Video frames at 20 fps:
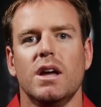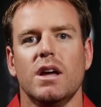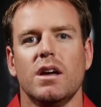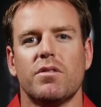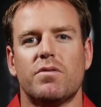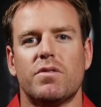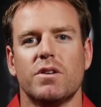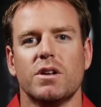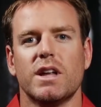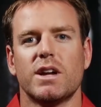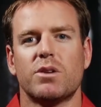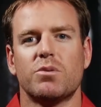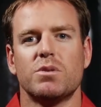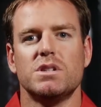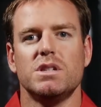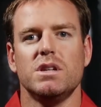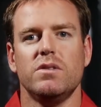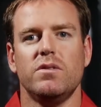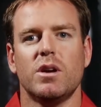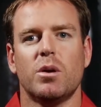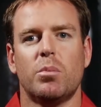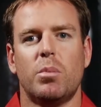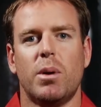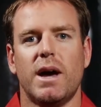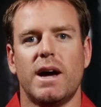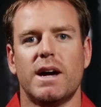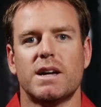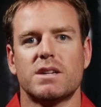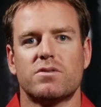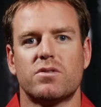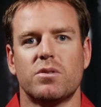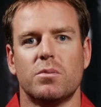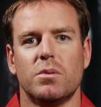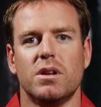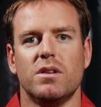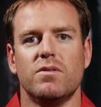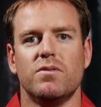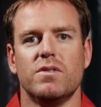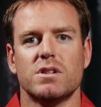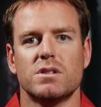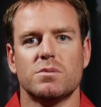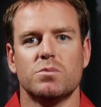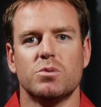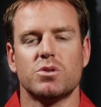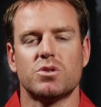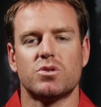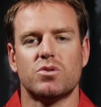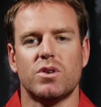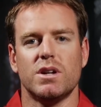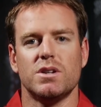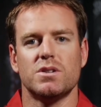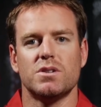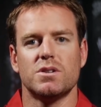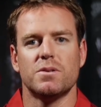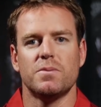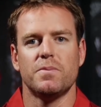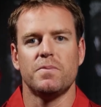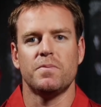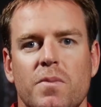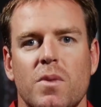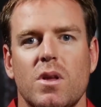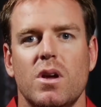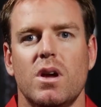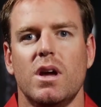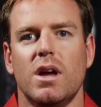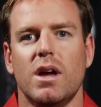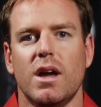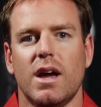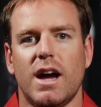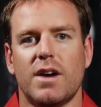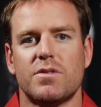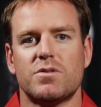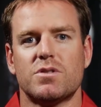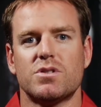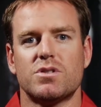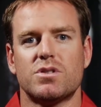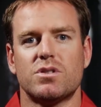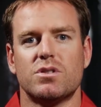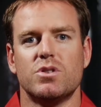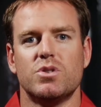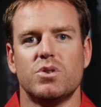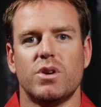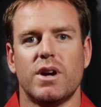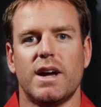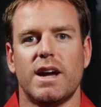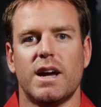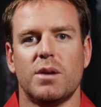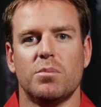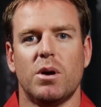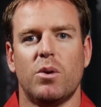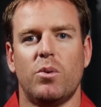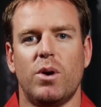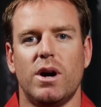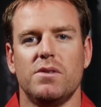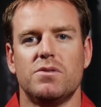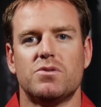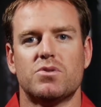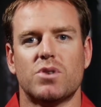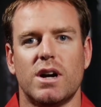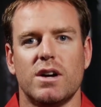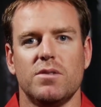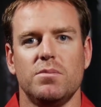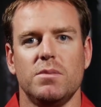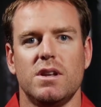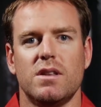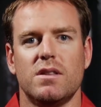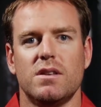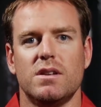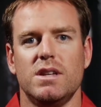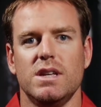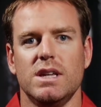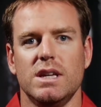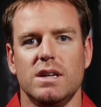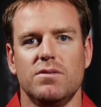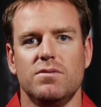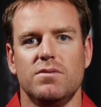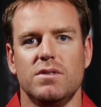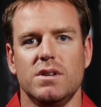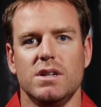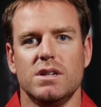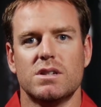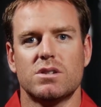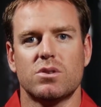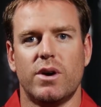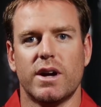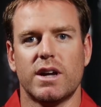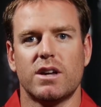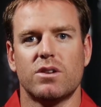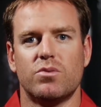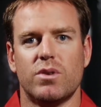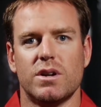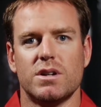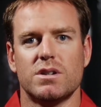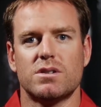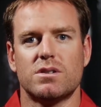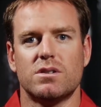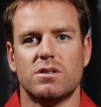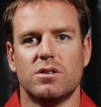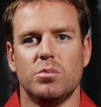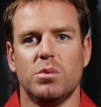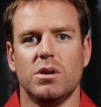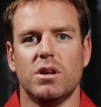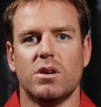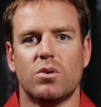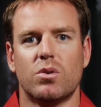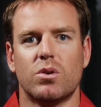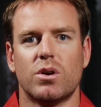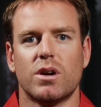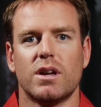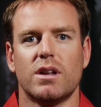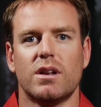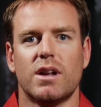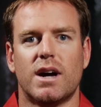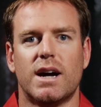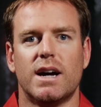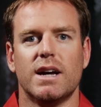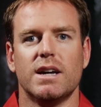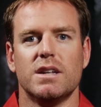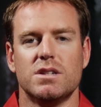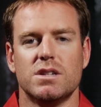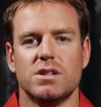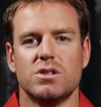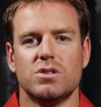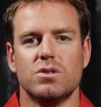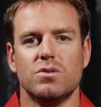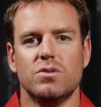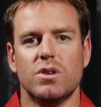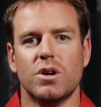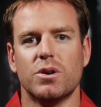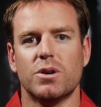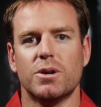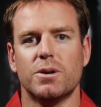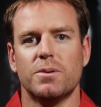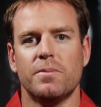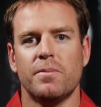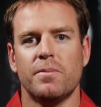It felt like receiving a pass from an invisible stranger. After surgery, I had my wife drive me to the DMV so I could register to be an organ, eye, and tissue donor.